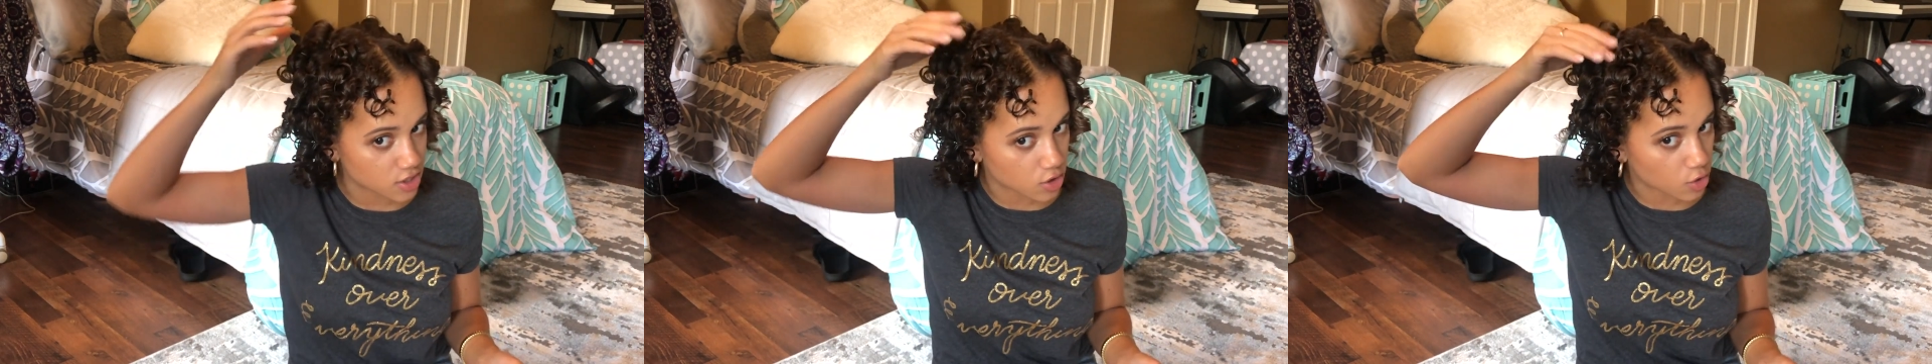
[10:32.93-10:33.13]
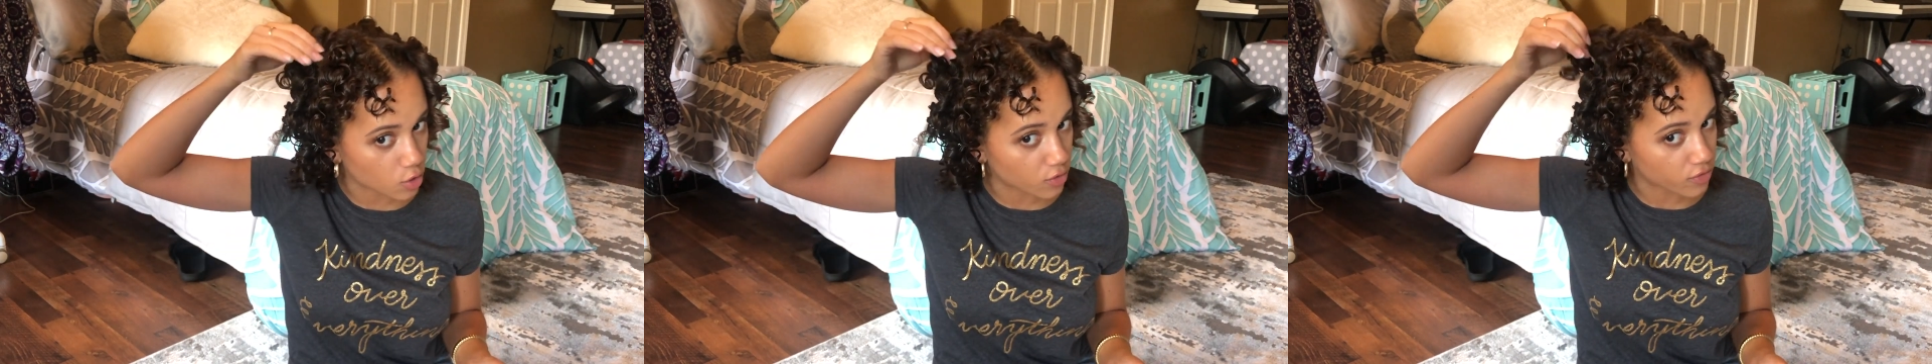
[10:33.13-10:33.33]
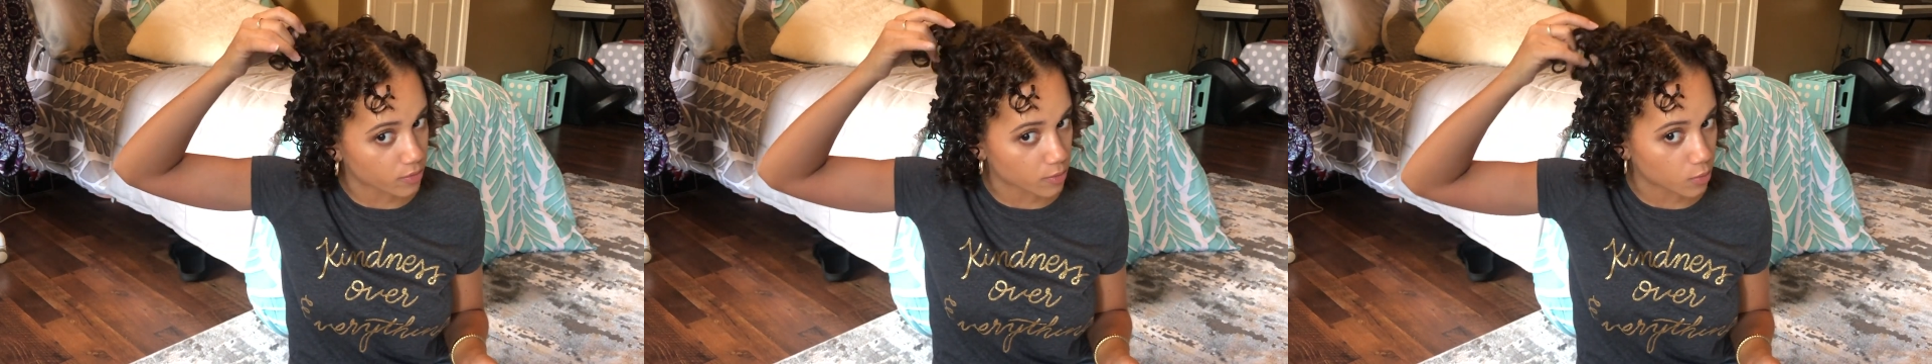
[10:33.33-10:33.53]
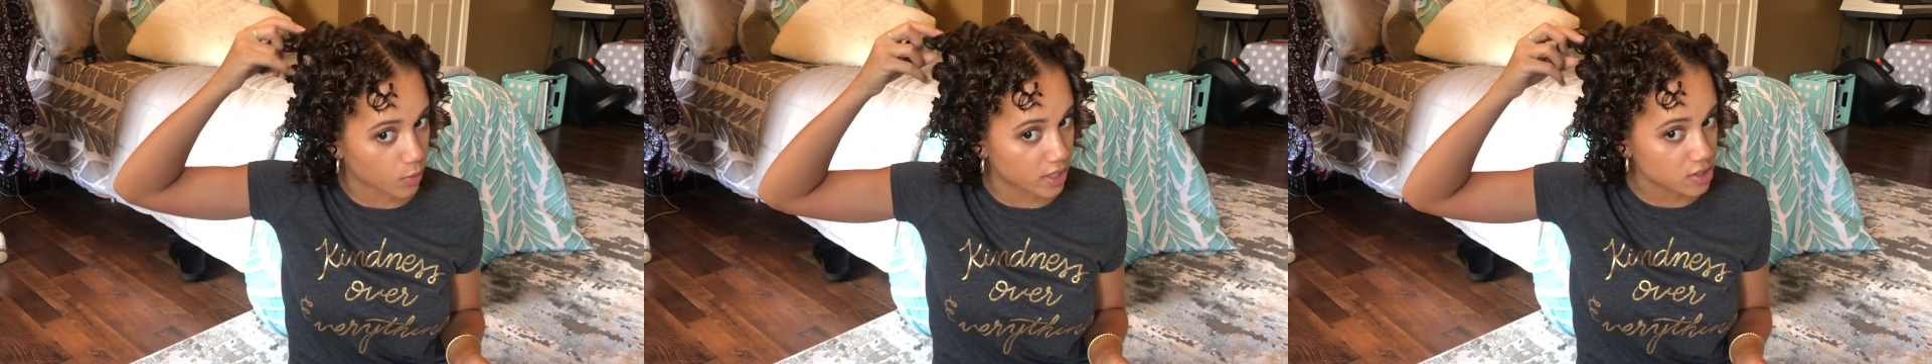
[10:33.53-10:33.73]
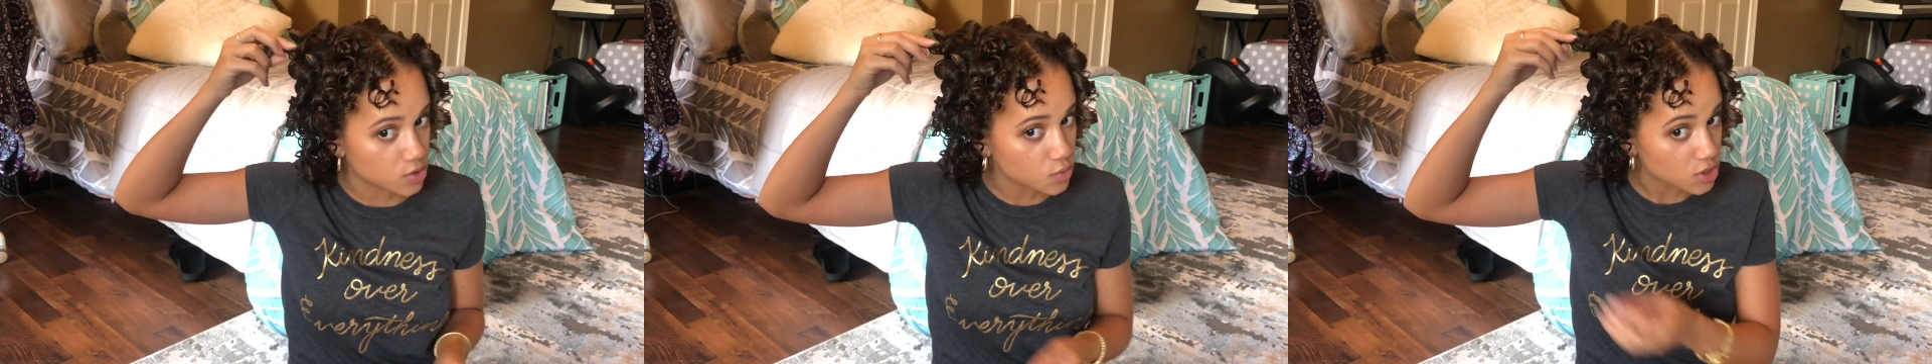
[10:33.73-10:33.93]
Curlformer
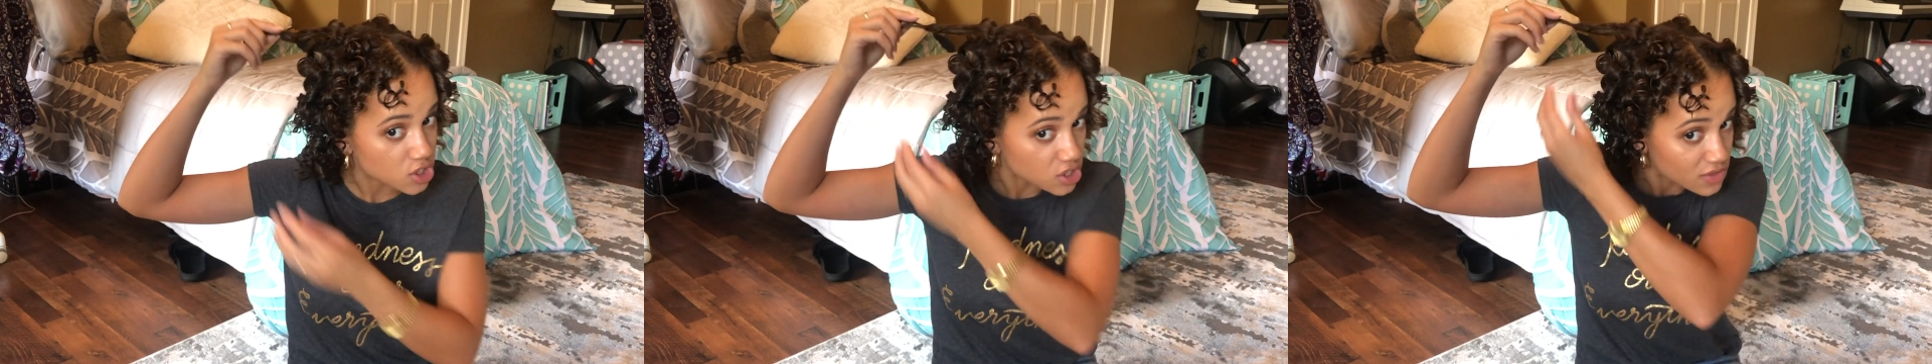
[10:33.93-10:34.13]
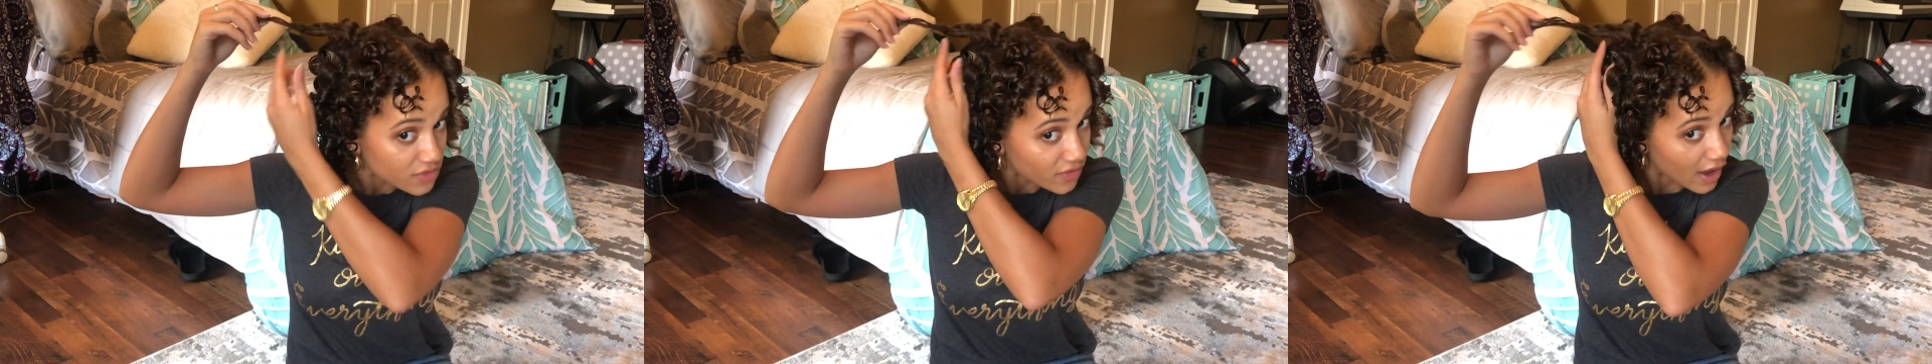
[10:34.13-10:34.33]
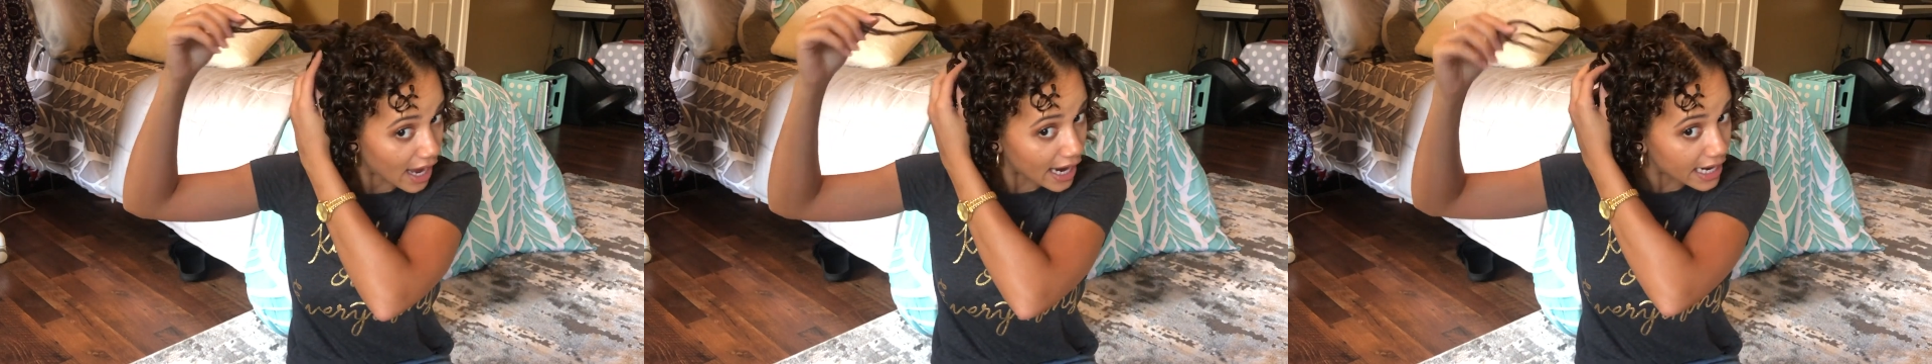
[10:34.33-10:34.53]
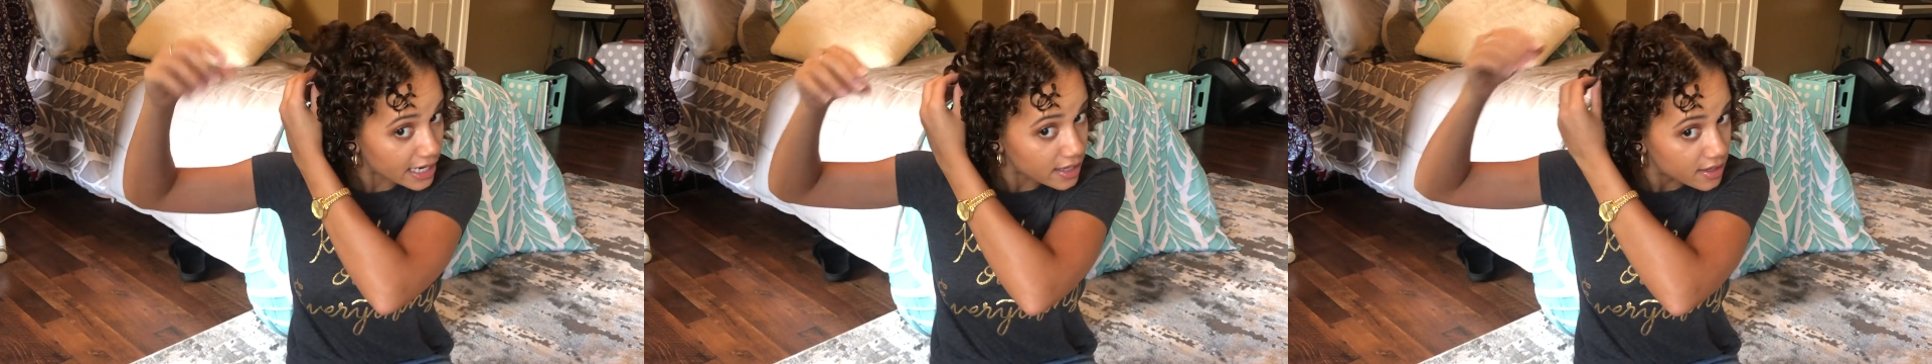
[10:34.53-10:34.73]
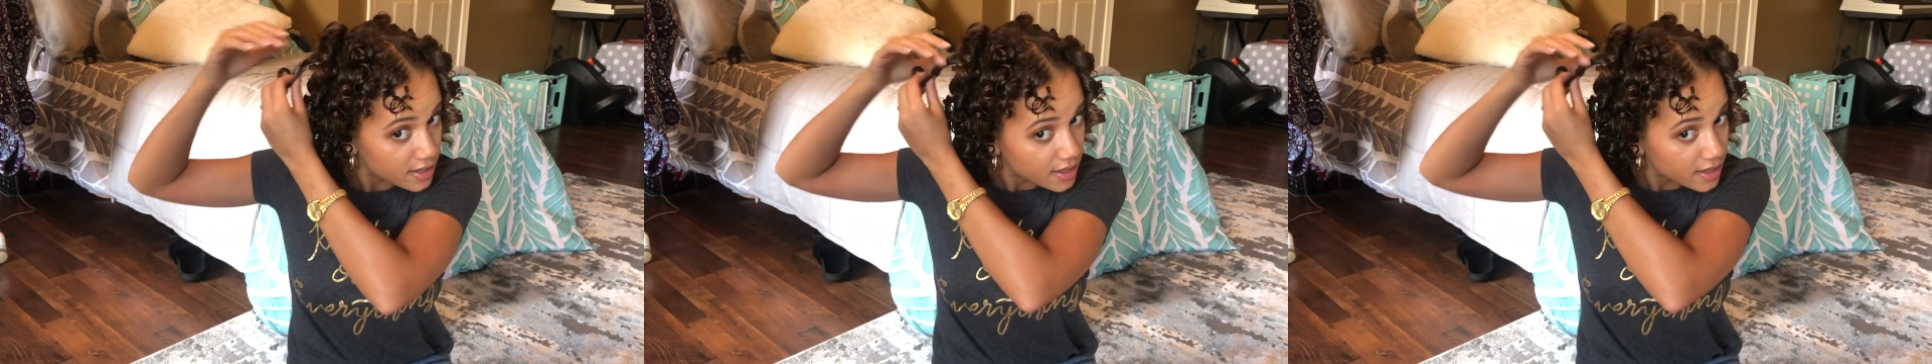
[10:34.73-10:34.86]
ones, which is fine.